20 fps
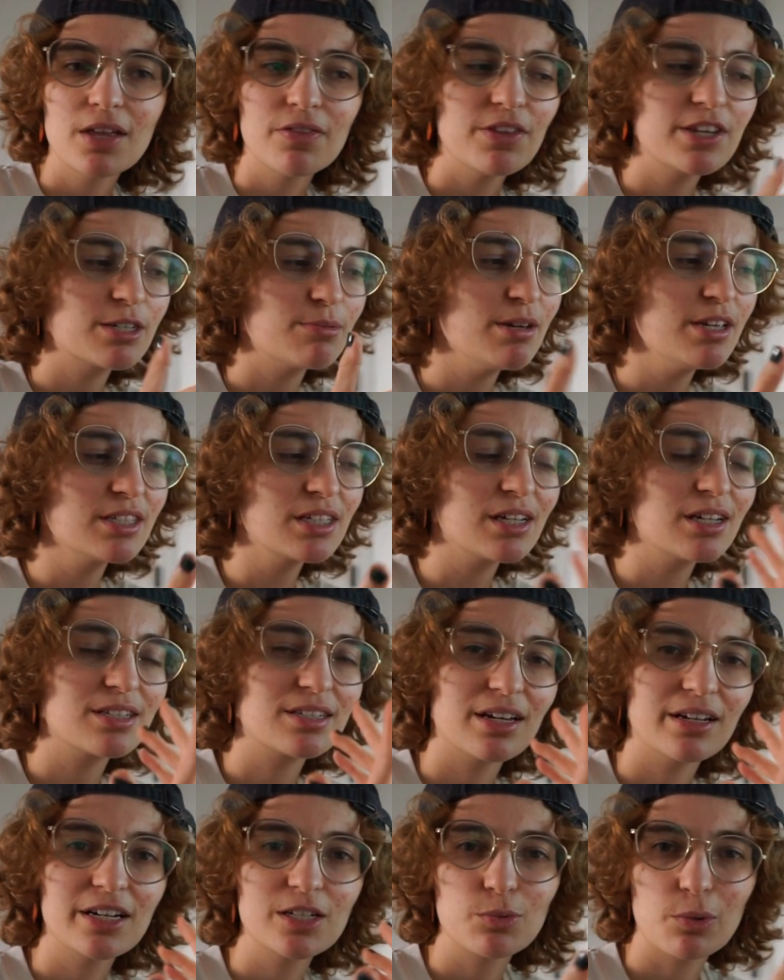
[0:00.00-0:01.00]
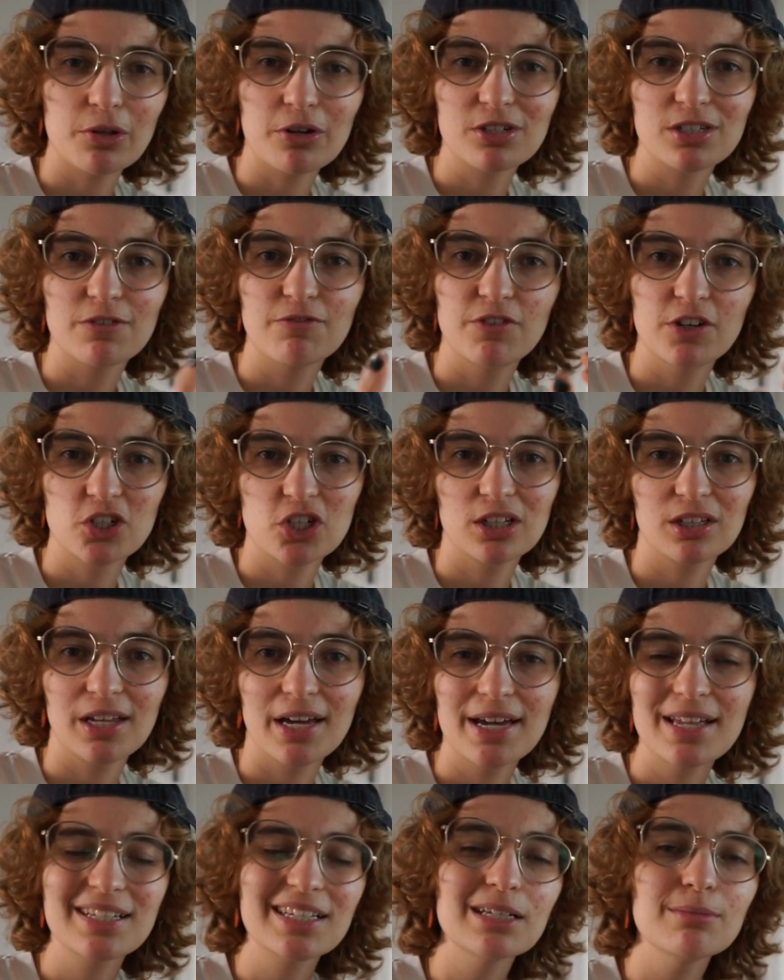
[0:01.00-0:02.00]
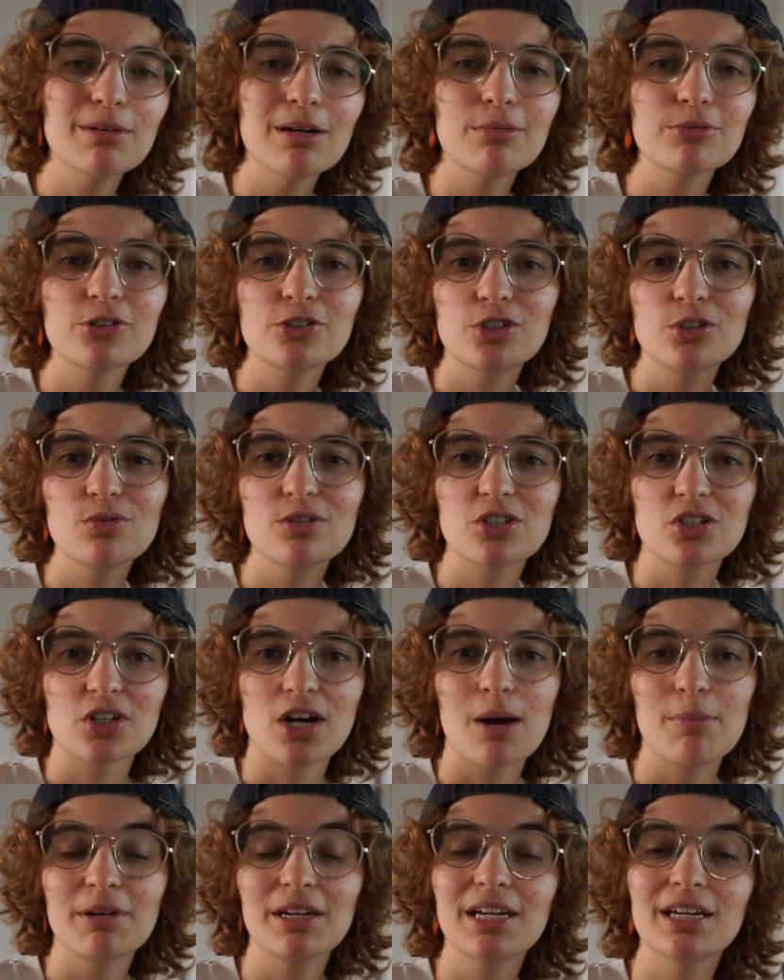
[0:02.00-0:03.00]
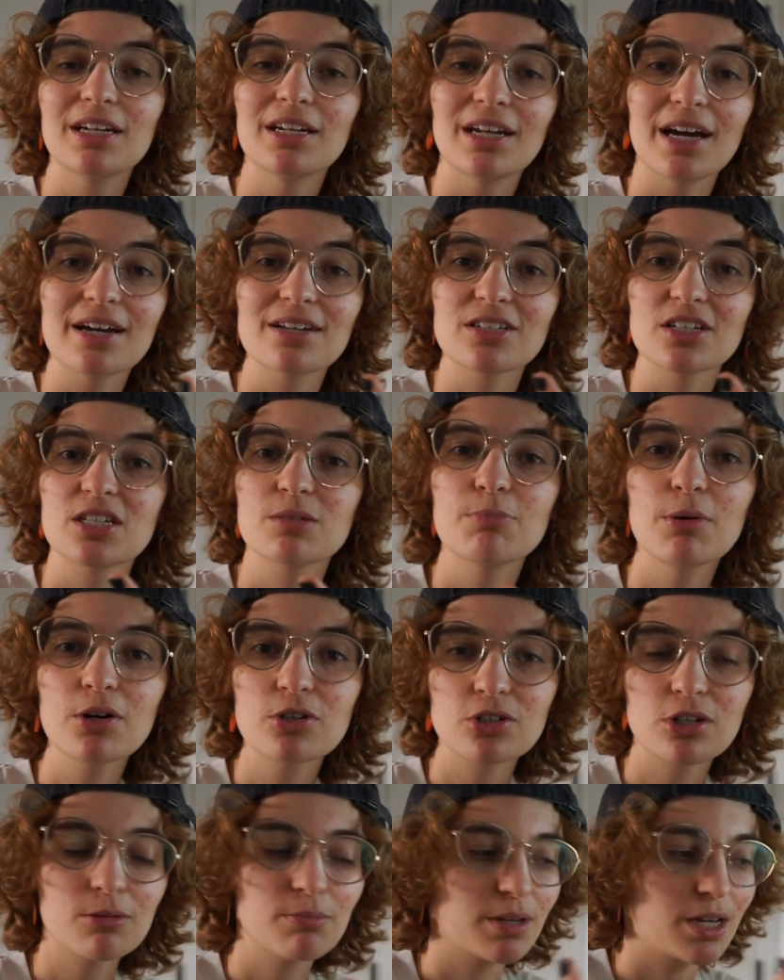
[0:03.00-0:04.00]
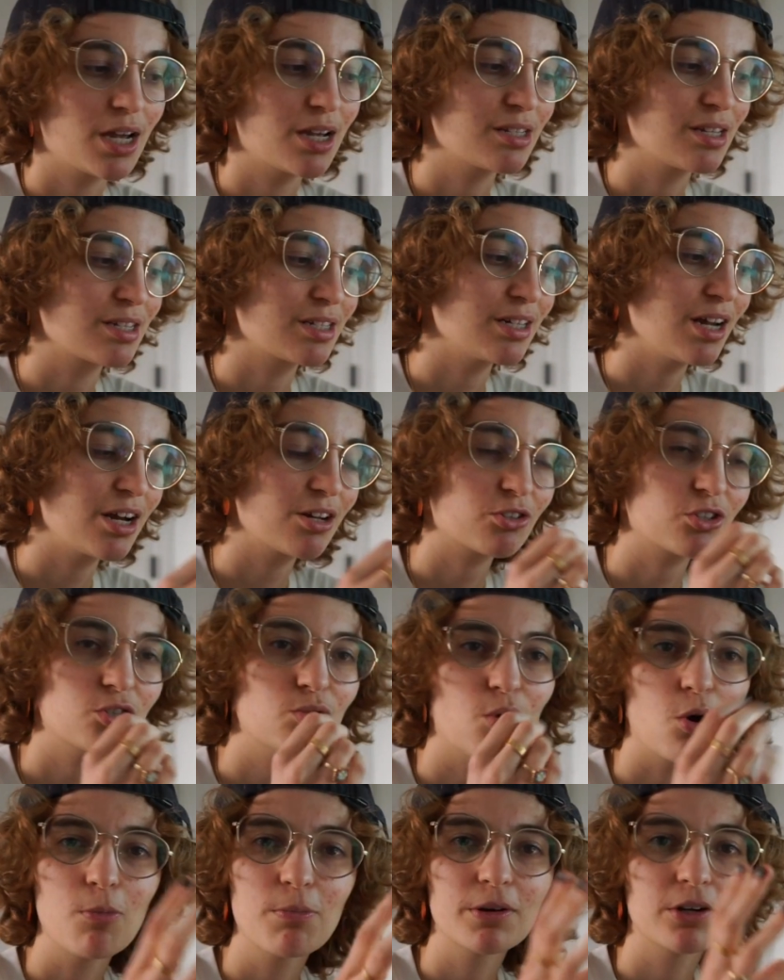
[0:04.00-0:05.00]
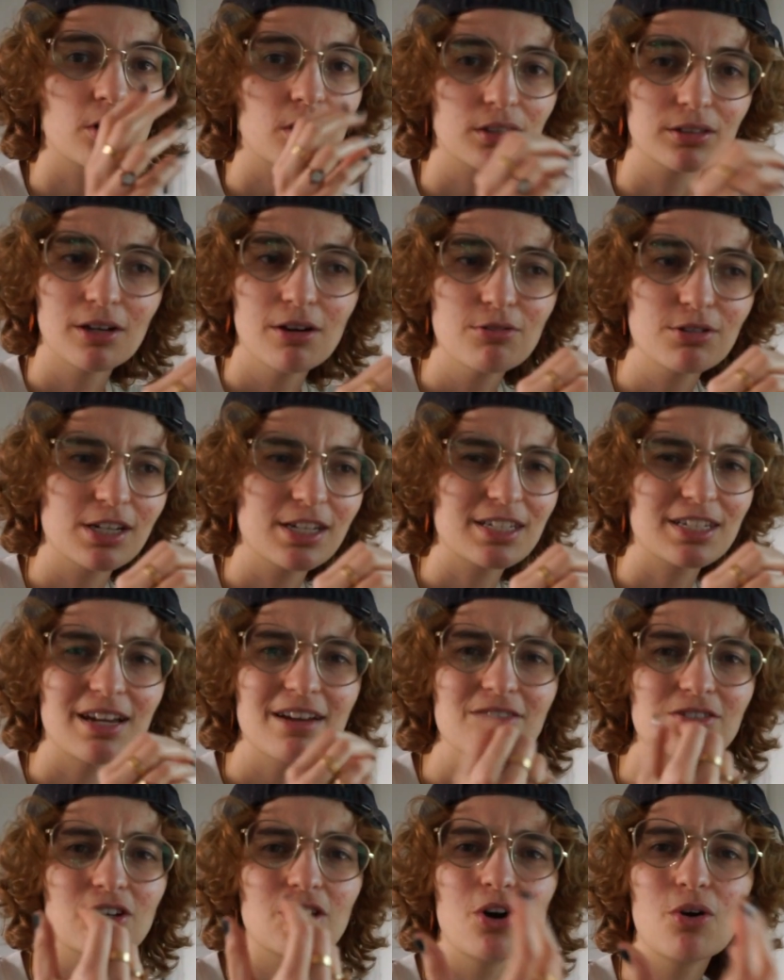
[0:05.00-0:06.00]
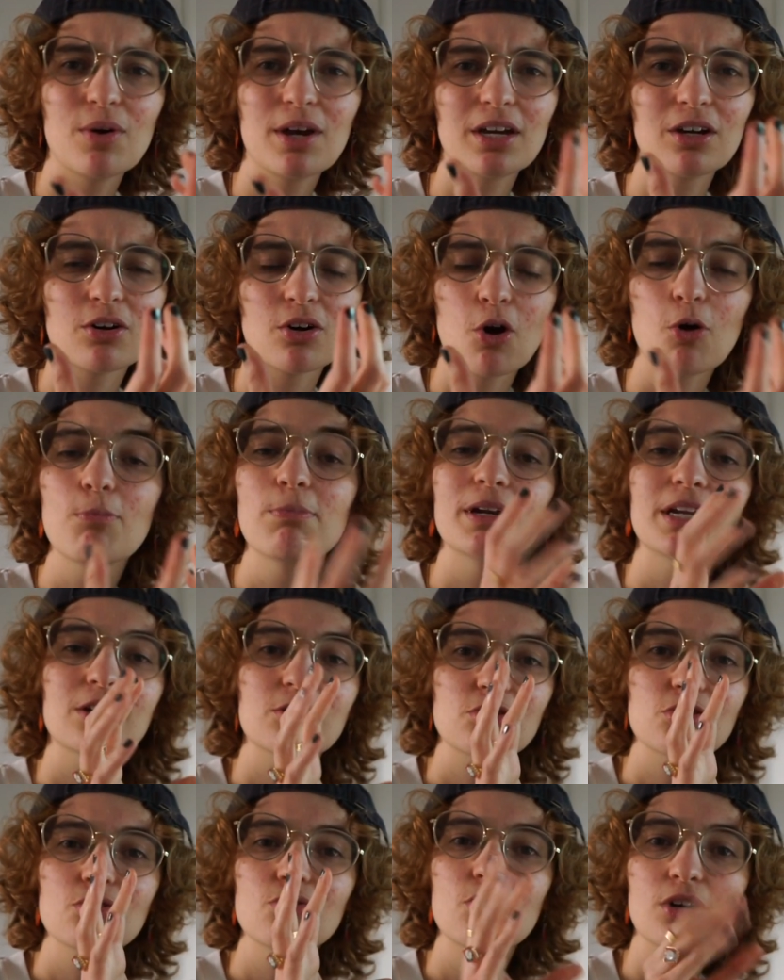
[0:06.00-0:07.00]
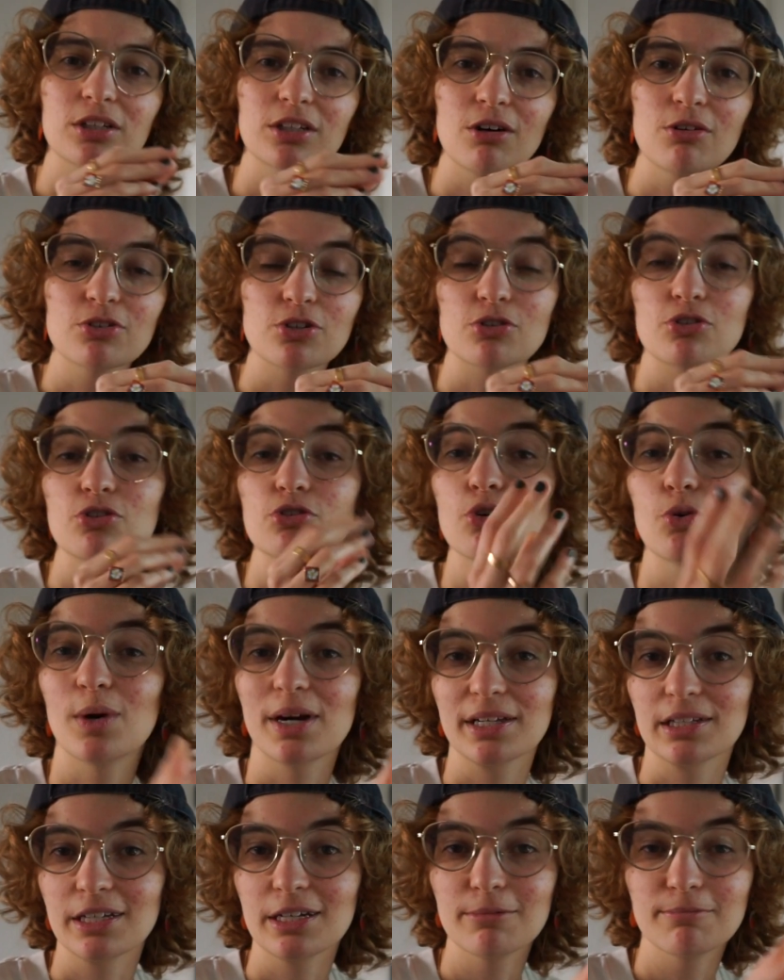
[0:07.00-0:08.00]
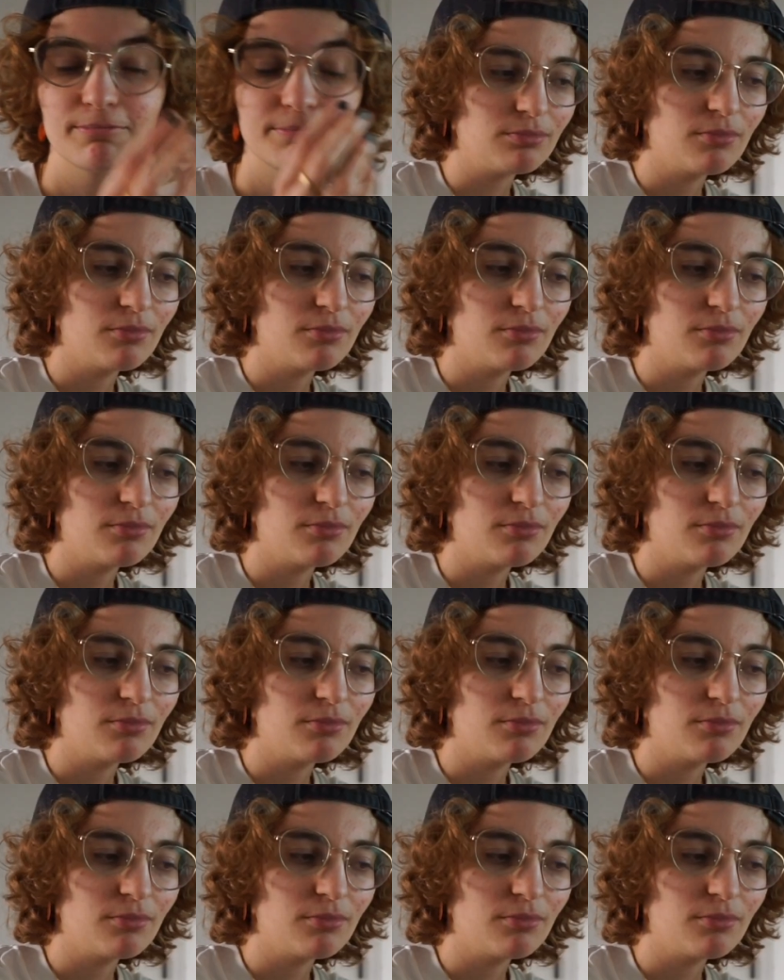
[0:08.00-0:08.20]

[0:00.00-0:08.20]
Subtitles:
This means that in settings where there's sufficient light, it's going to be able to do its job and get a nice exposure because it's not too open or closed, and it's not going or opening too close or too quickly.